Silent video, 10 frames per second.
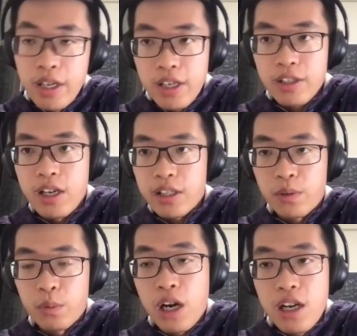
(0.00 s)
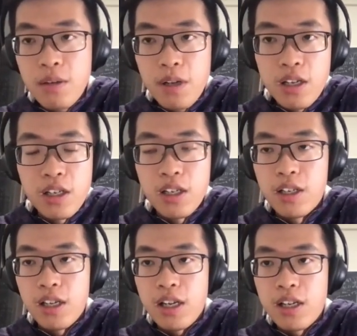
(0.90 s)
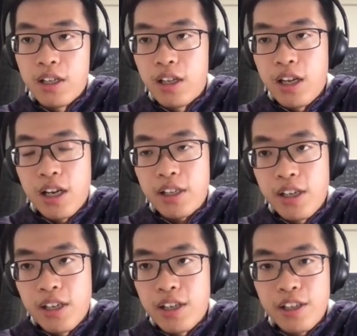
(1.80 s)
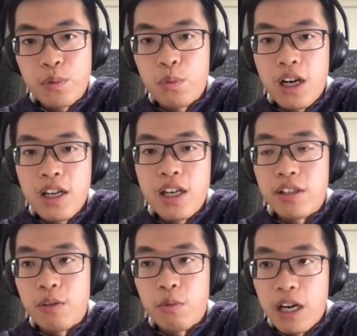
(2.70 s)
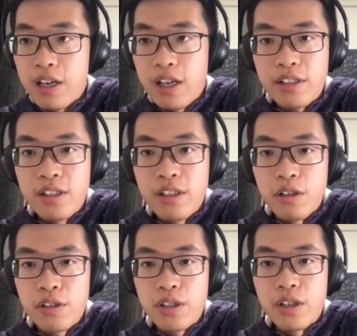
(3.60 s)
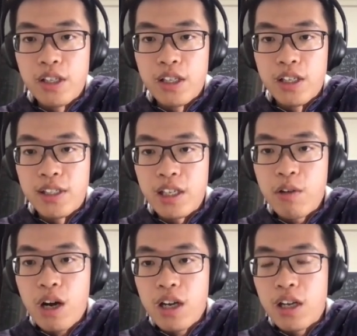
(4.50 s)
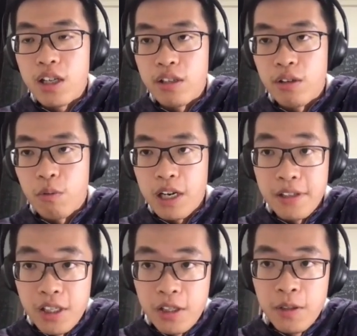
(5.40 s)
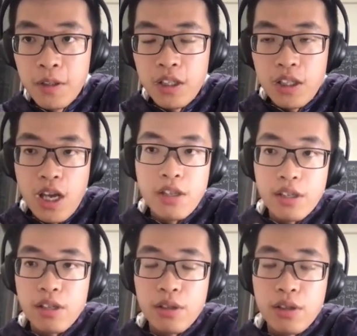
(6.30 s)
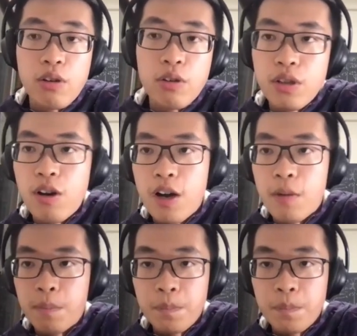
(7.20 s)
xy, xy and the yx, also the zy and the yz, and so on.